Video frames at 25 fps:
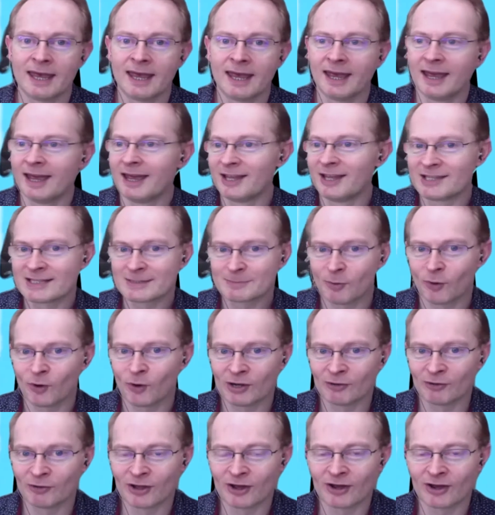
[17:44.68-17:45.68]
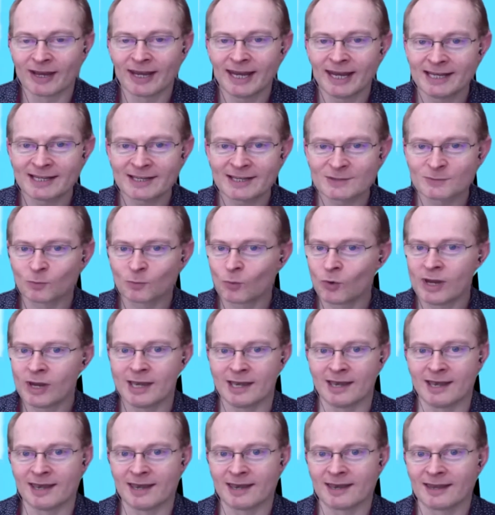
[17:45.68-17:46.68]
spoiler alert, he doesn't
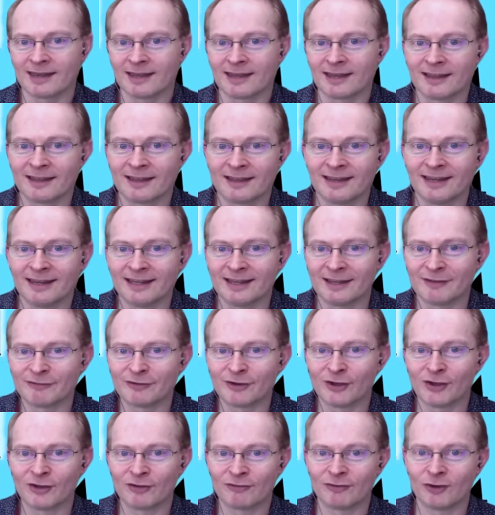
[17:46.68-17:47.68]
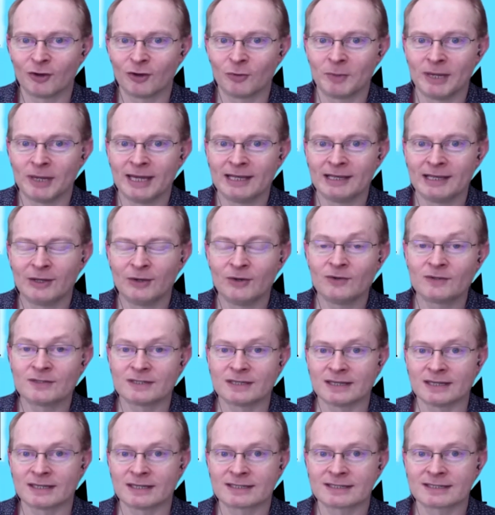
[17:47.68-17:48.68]
win in the first film. He
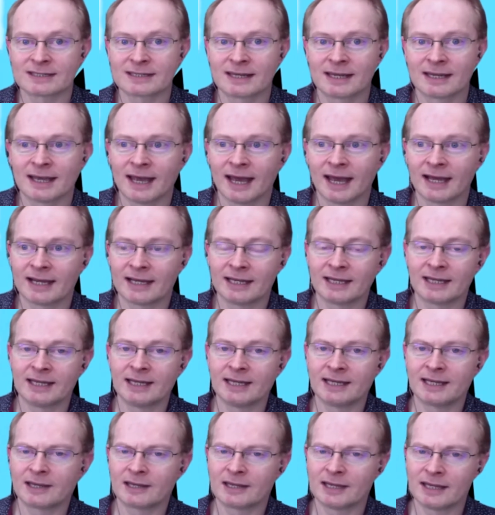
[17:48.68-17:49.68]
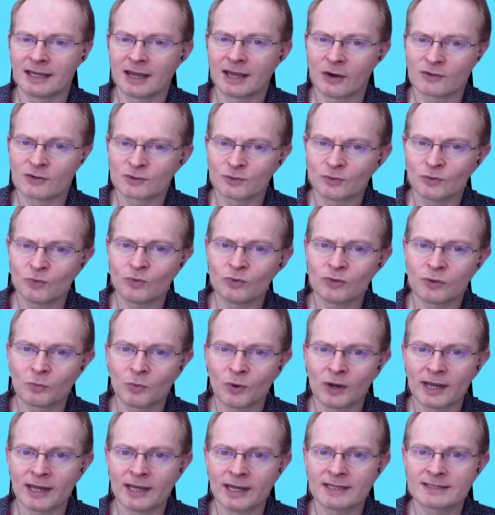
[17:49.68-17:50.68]
loses. And he goes all the
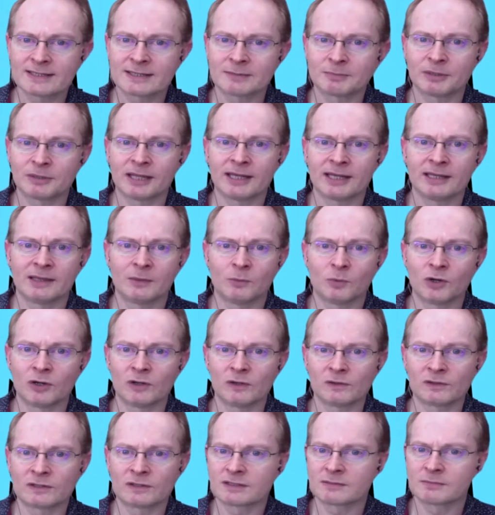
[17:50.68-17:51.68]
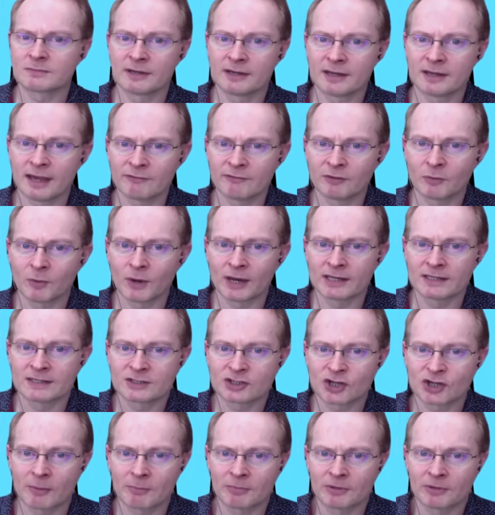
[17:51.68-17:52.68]
way to play the world's heavyweight
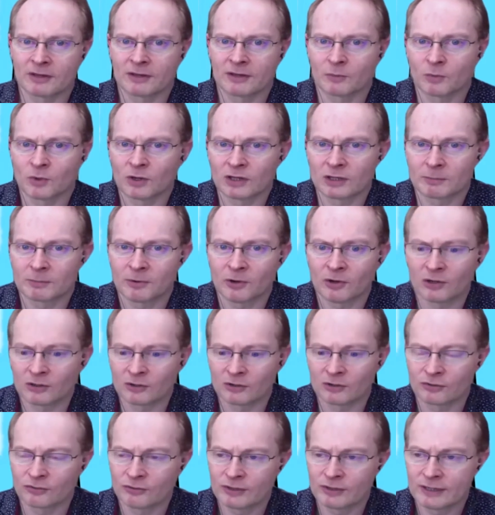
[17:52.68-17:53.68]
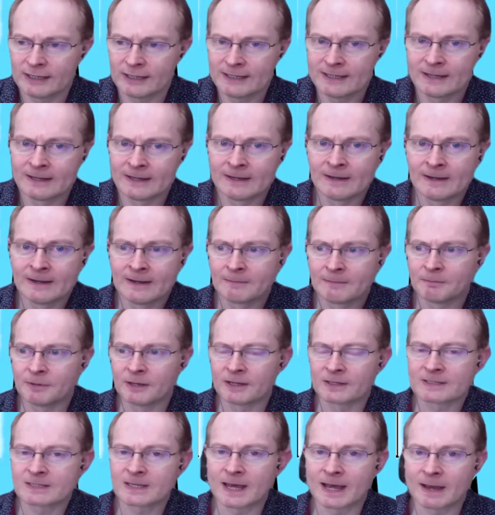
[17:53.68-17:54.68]
champion of the world, Apollo Creed.
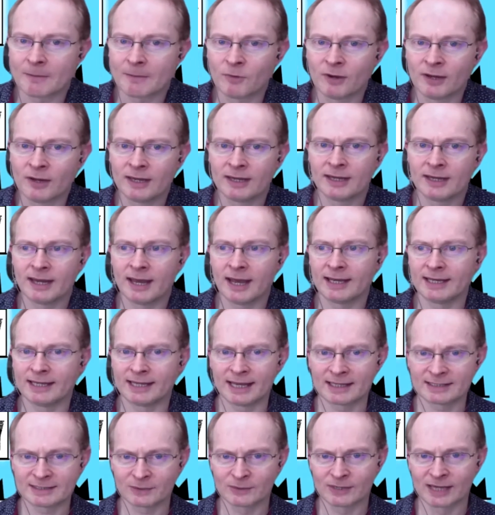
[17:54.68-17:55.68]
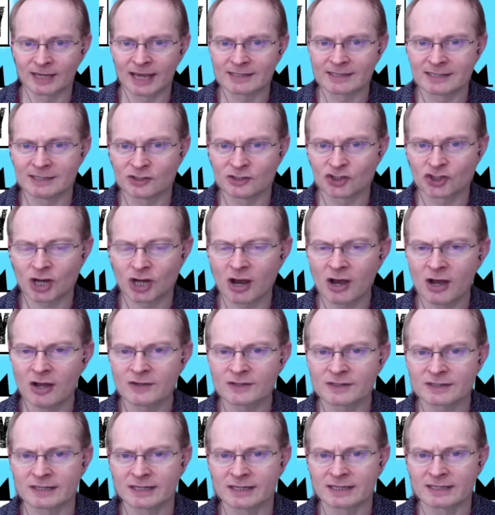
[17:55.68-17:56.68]
But he gets his
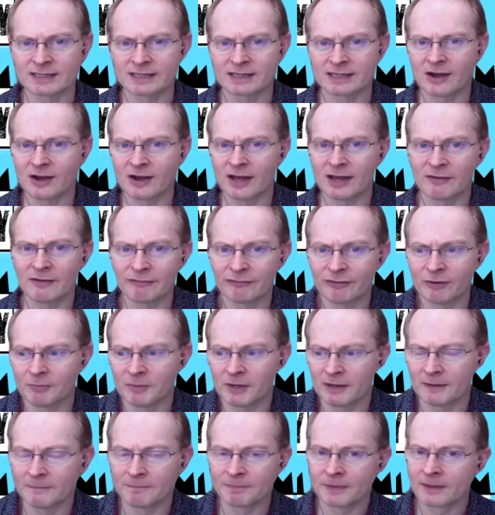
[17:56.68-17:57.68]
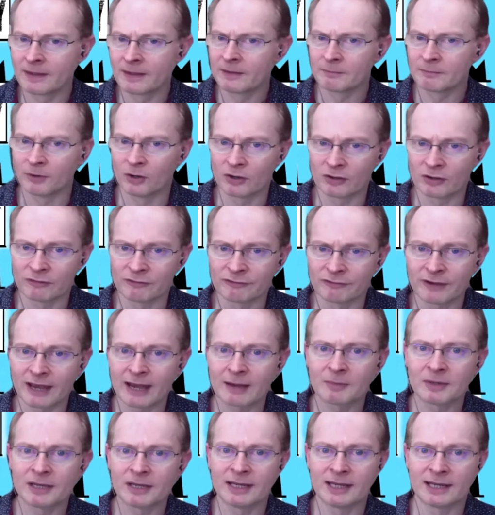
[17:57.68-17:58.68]
chance, and he's a guy from a broken
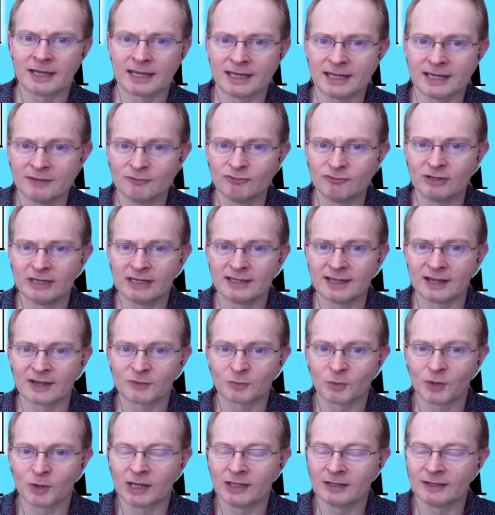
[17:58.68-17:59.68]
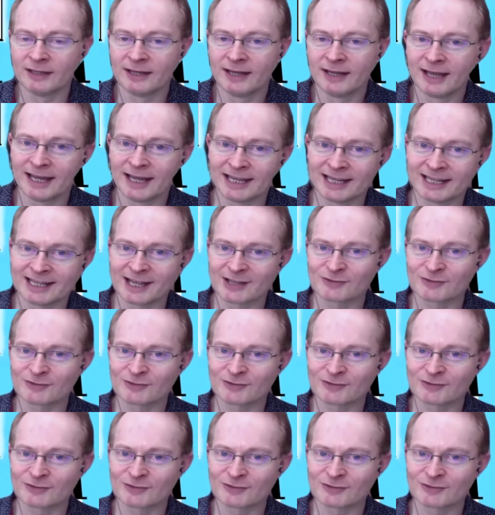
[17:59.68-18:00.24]
family, and he really does well, and he gets